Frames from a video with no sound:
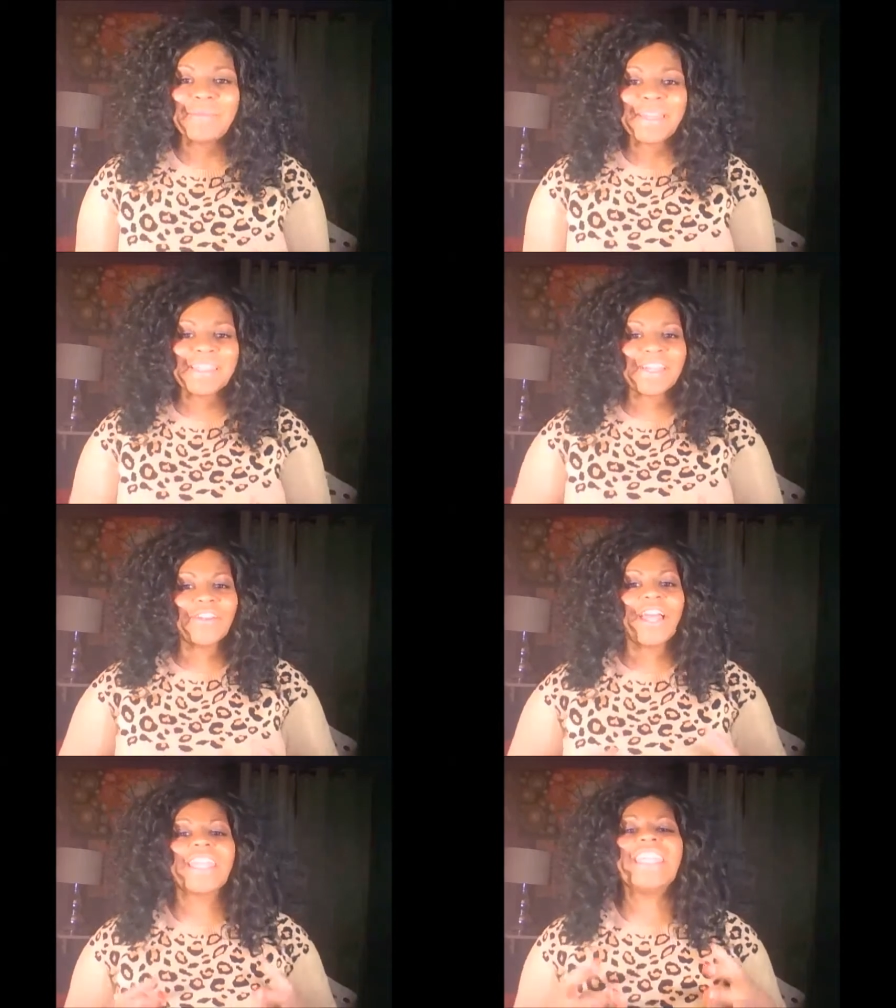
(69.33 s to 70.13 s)
Because they're
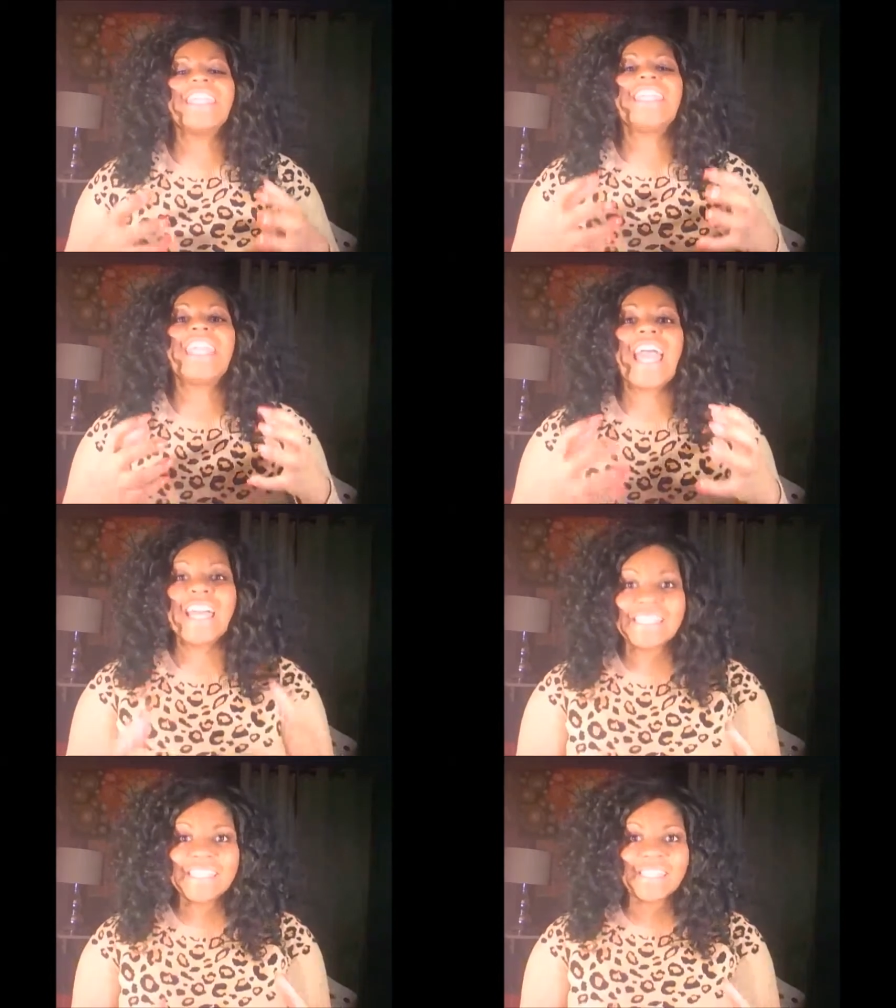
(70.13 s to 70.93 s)
like,
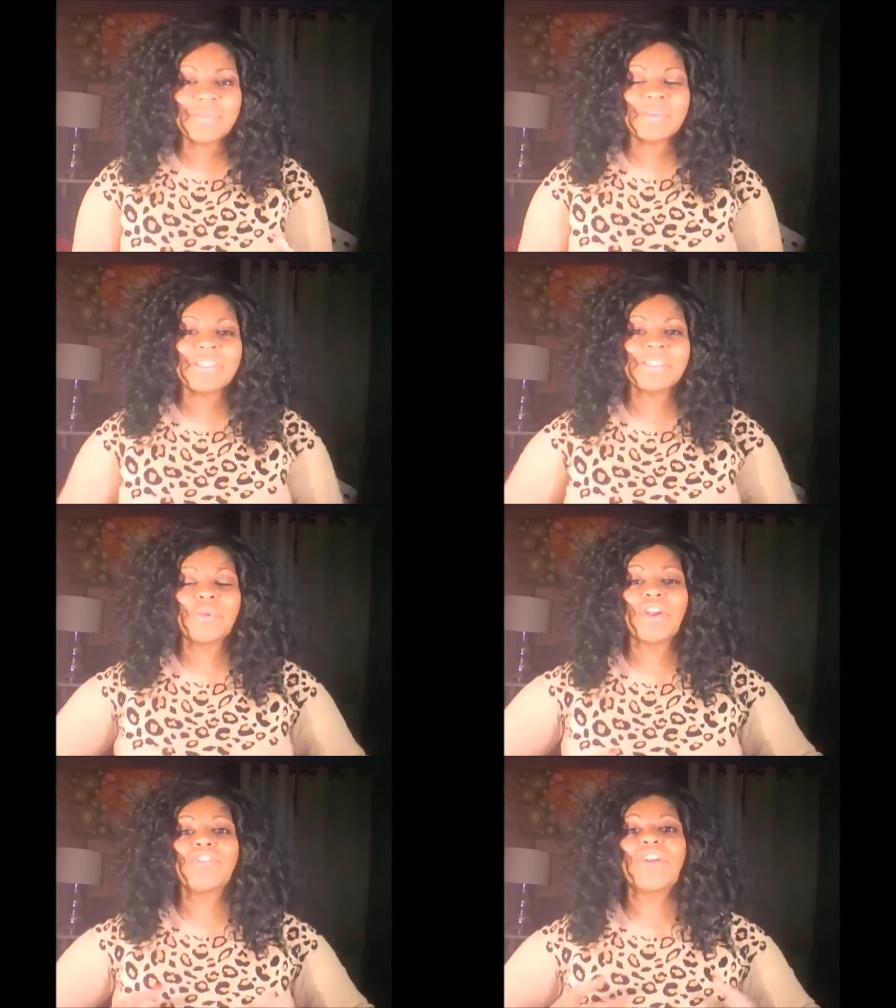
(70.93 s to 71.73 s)
yes, this person's
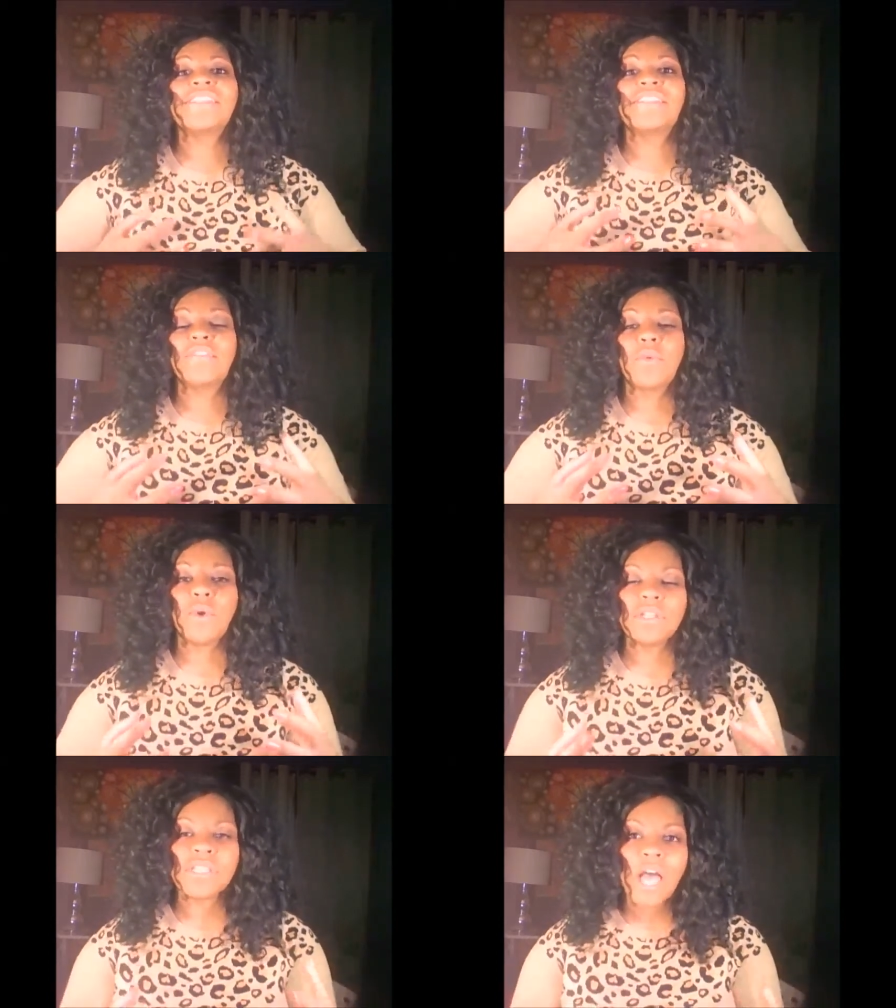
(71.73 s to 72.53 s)
more aggressive, they're
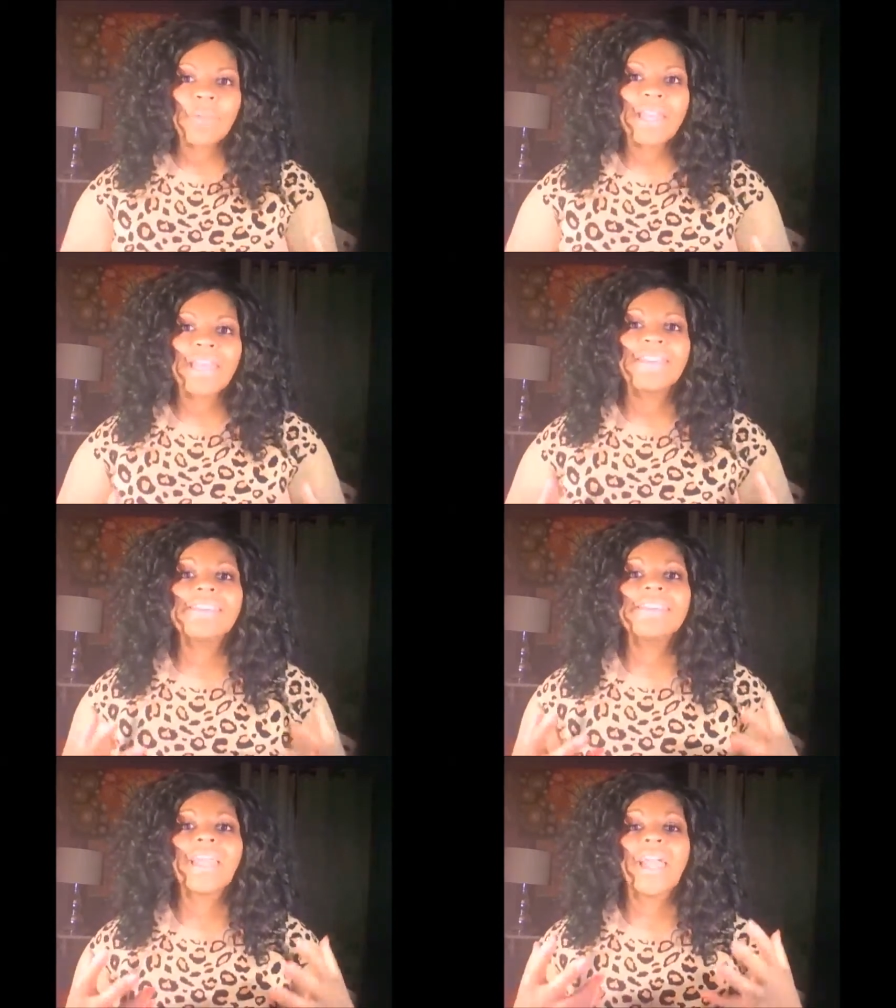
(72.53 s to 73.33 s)
more dominant, and this
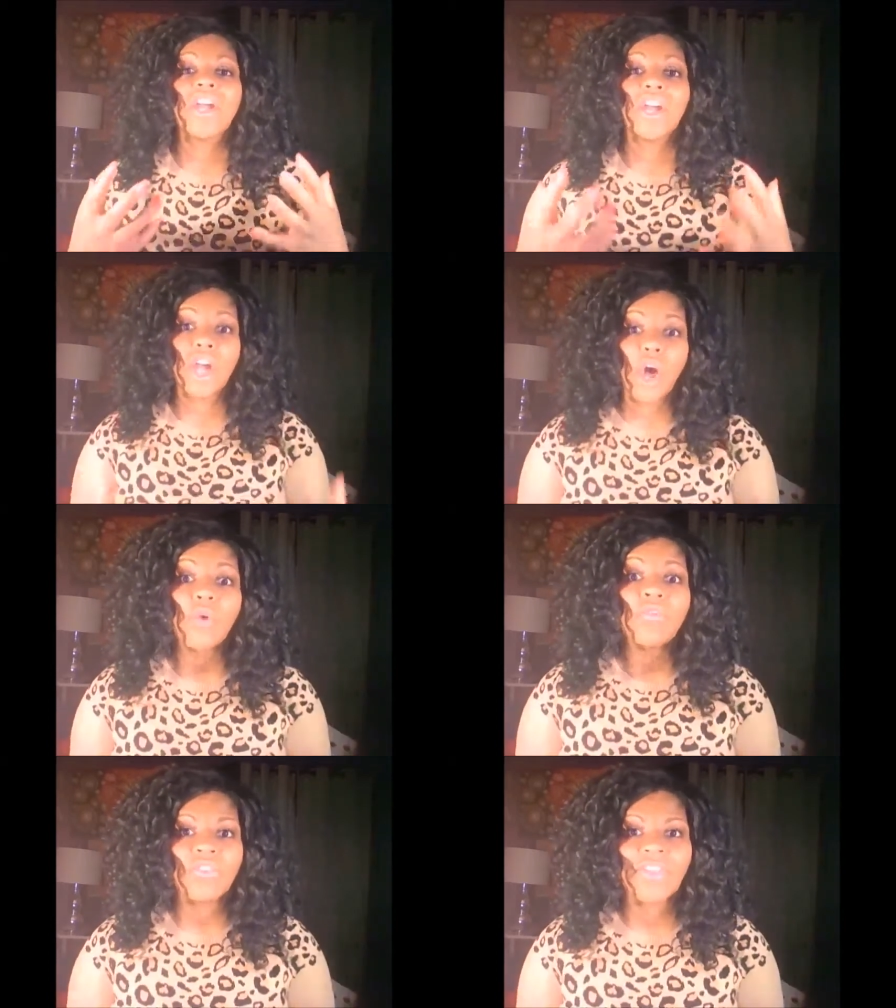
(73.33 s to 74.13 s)
is like a go
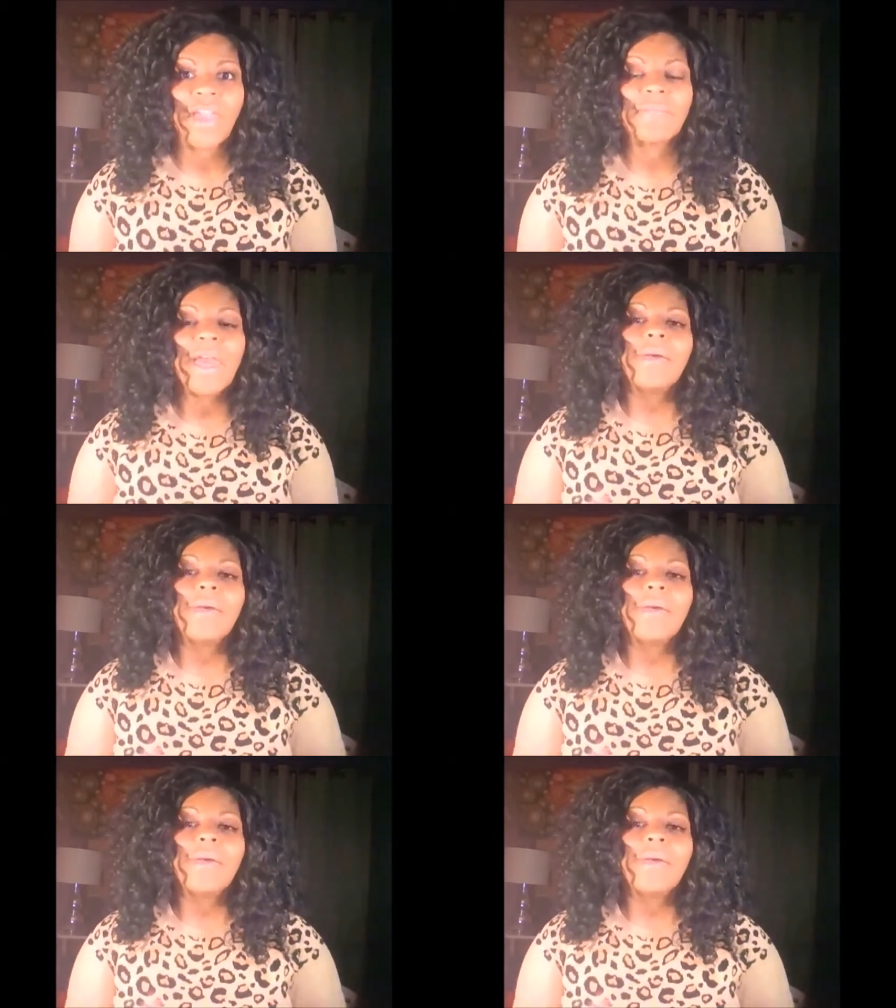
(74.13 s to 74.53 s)
for them.